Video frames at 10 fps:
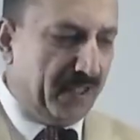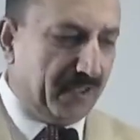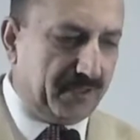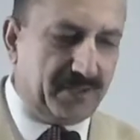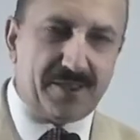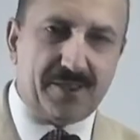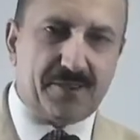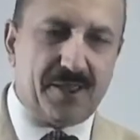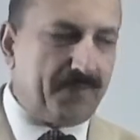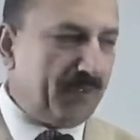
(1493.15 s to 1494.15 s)
In this
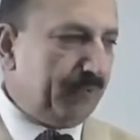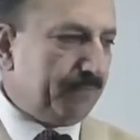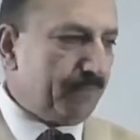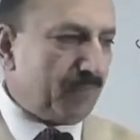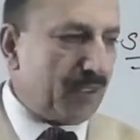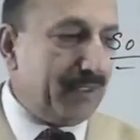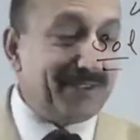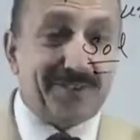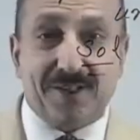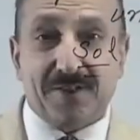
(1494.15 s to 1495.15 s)
example,
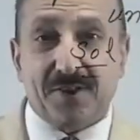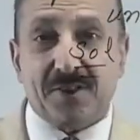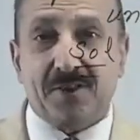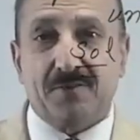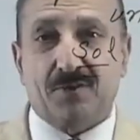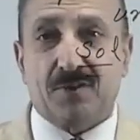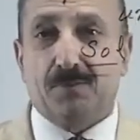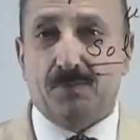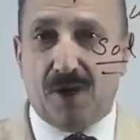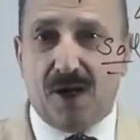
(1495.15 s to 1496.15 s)
adjacent was
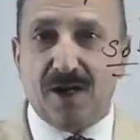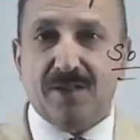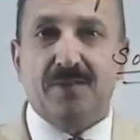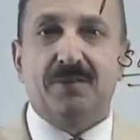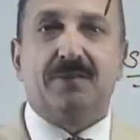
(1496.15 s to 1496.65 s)
marked